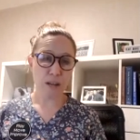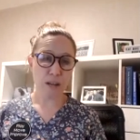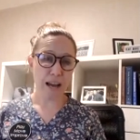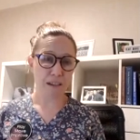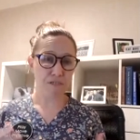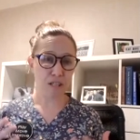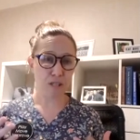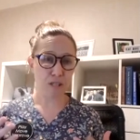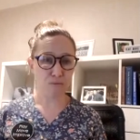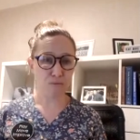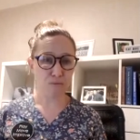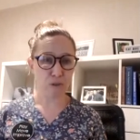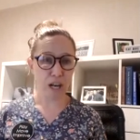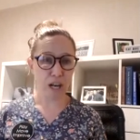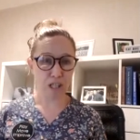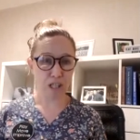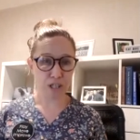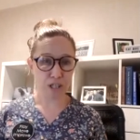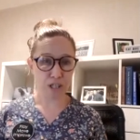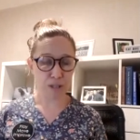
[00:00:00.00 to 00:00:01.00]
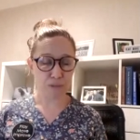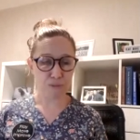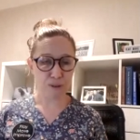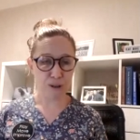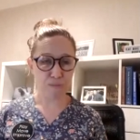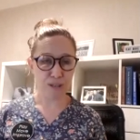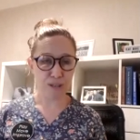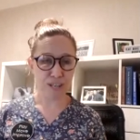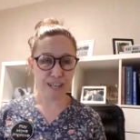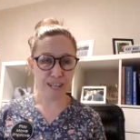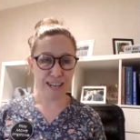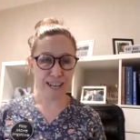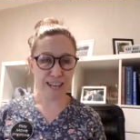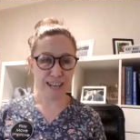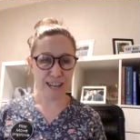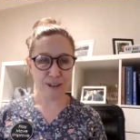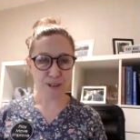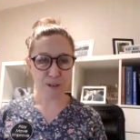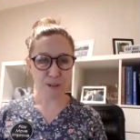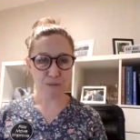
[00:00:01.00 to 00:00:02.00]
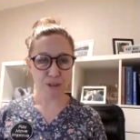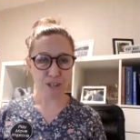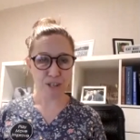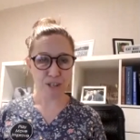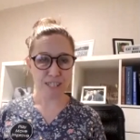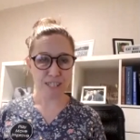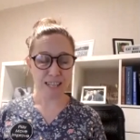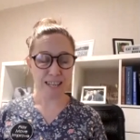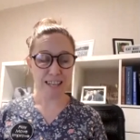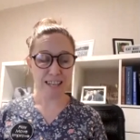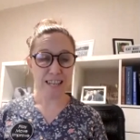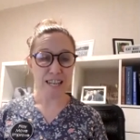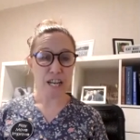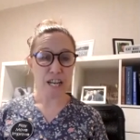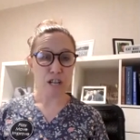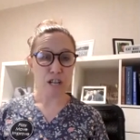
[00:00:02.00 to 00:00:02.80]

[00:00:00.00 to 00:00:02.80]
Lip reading: have this rush at the moment in our community